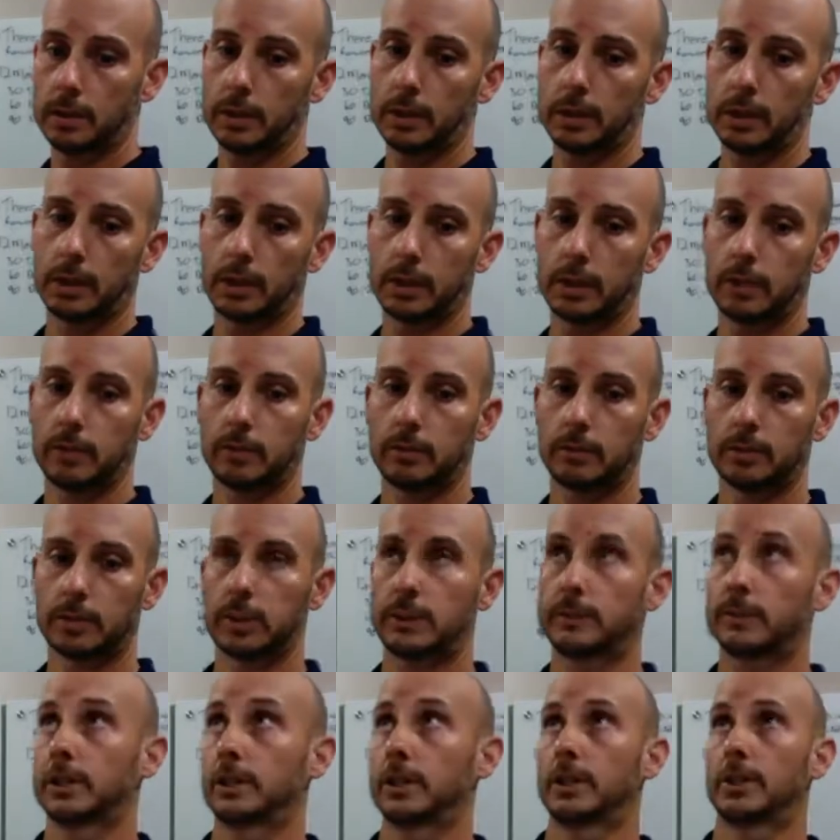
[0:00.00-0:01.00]
there, see
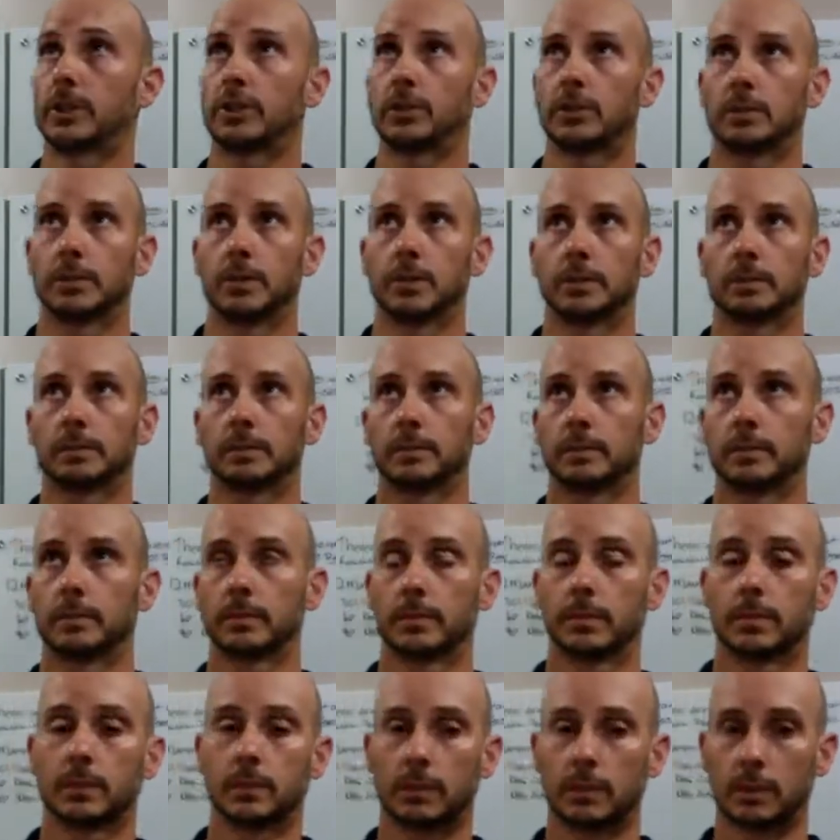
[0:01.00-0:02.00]
if we can get you a,
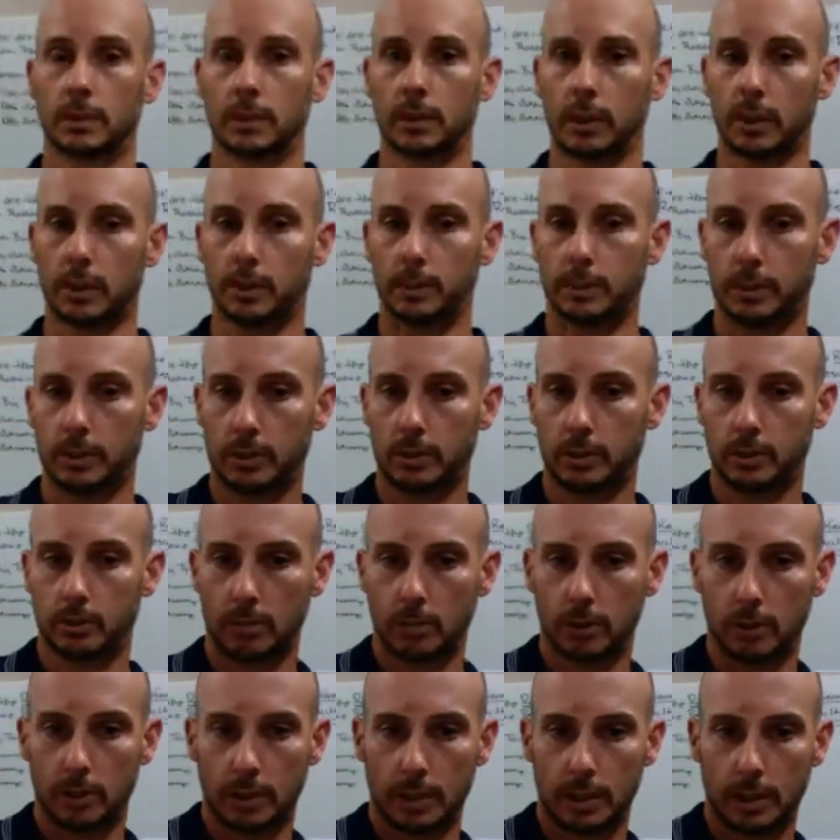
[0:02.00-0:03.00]
an image or
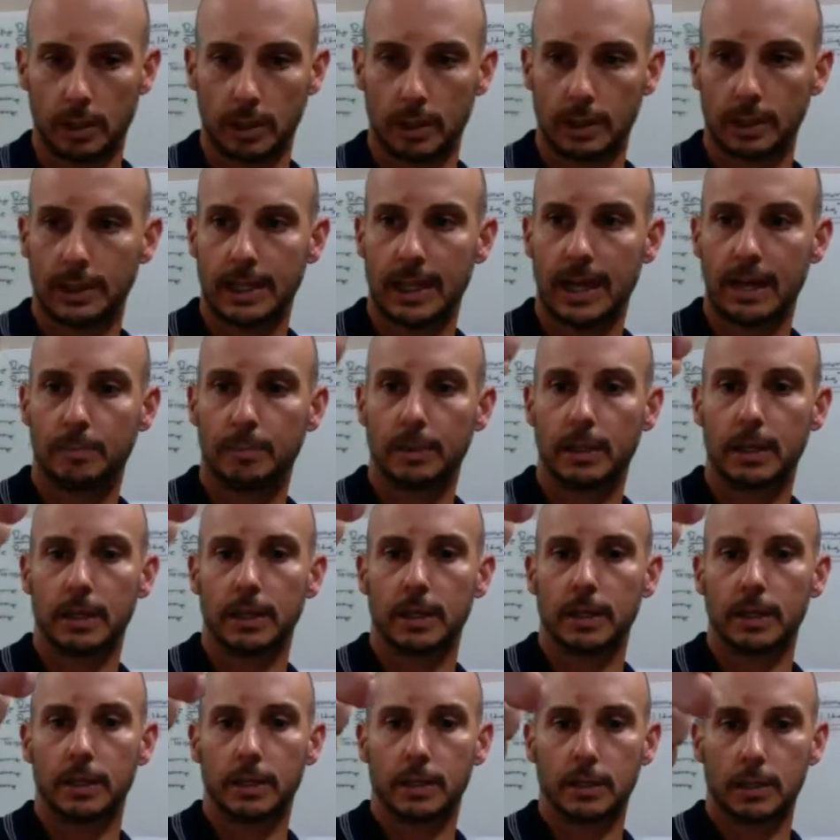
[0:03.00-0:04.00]
a look at the top
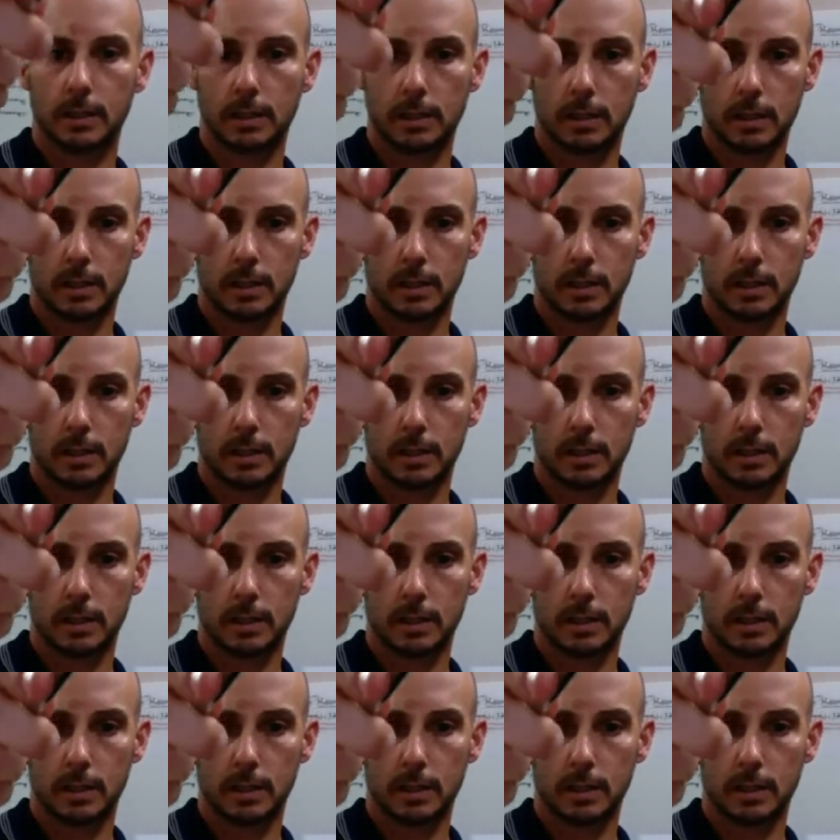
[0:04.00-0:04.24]
line.